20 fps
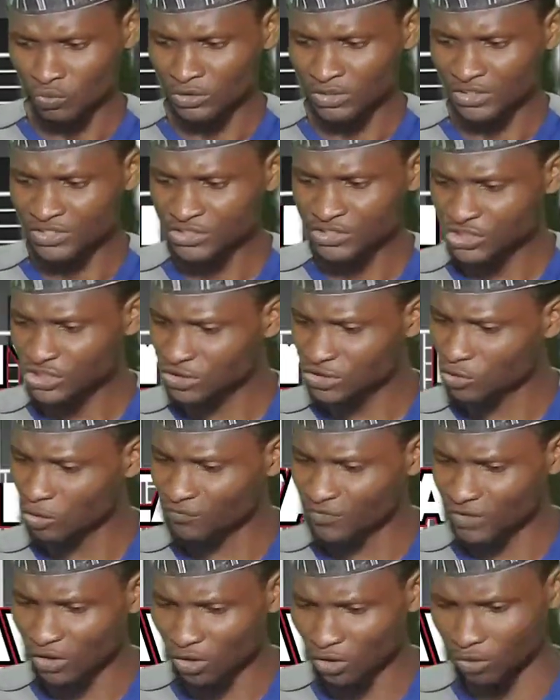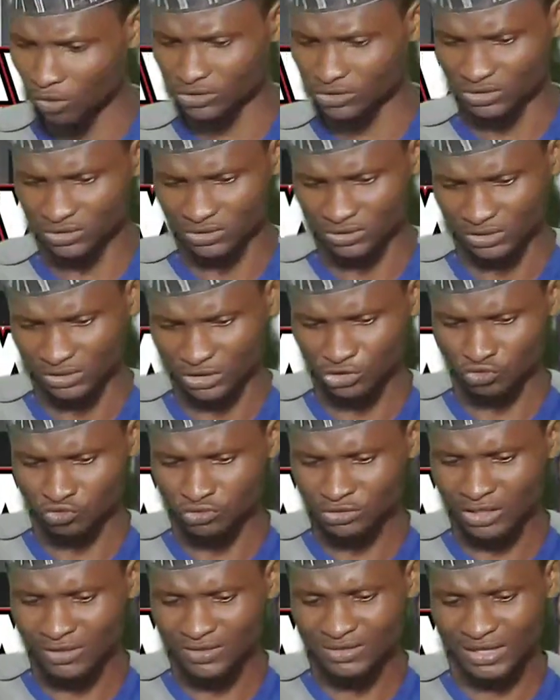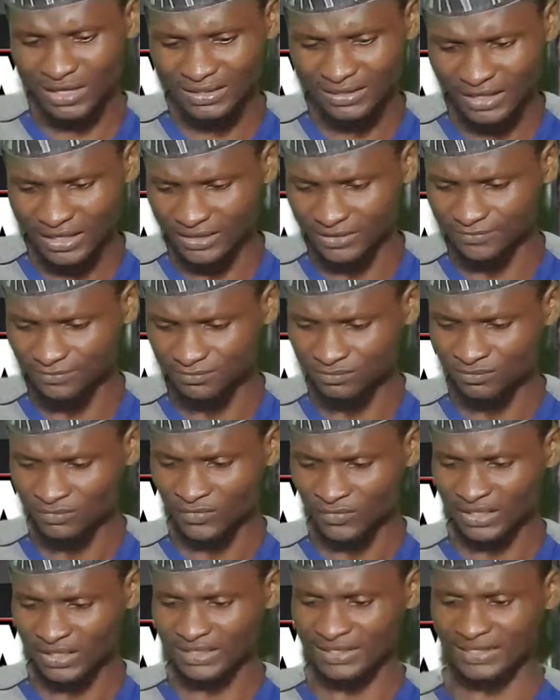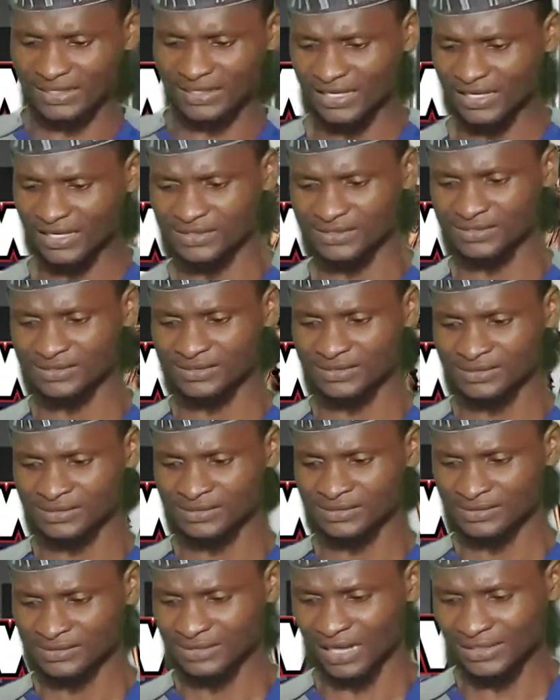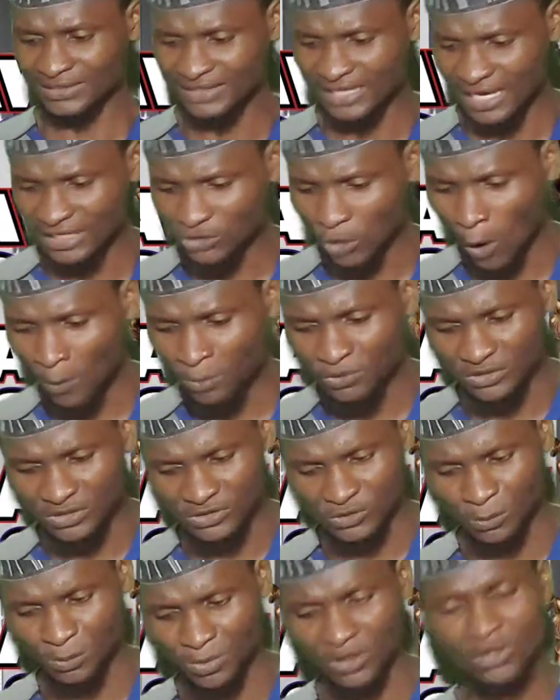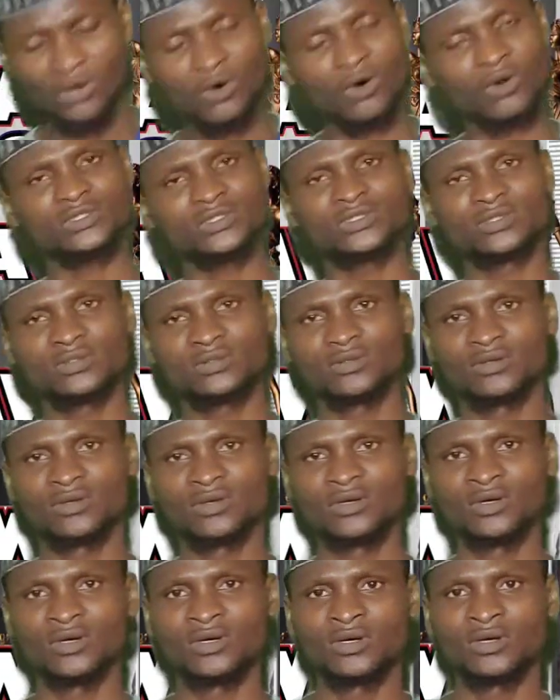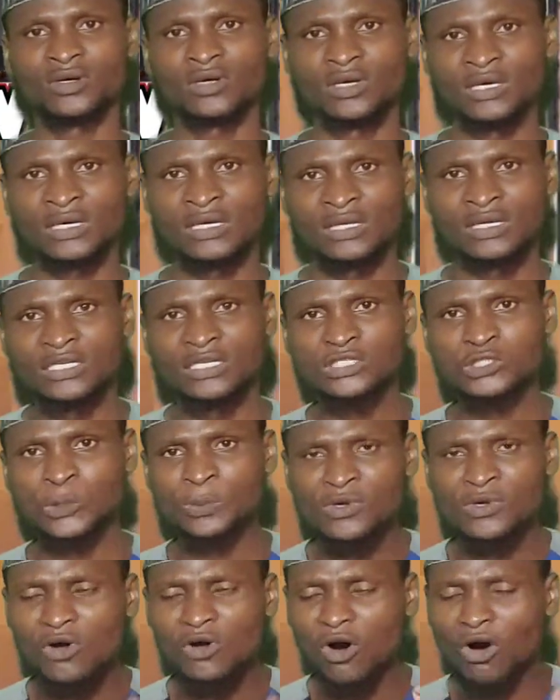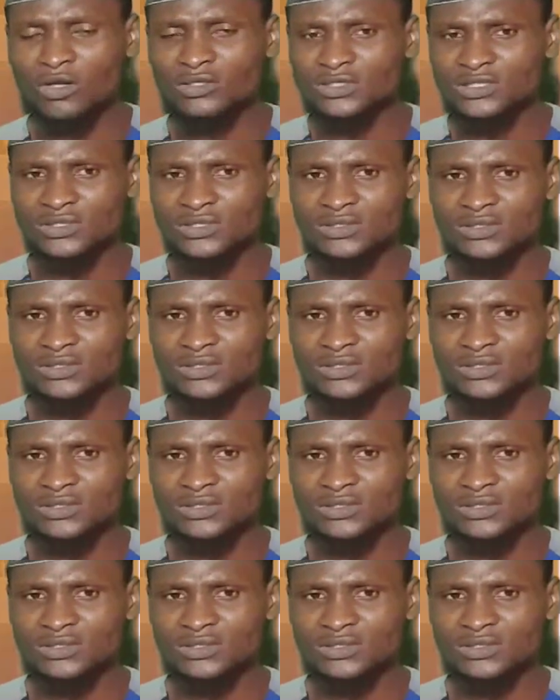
the decision of the court in 2009 in a case that get up to the Supreme Court, the Supreme Court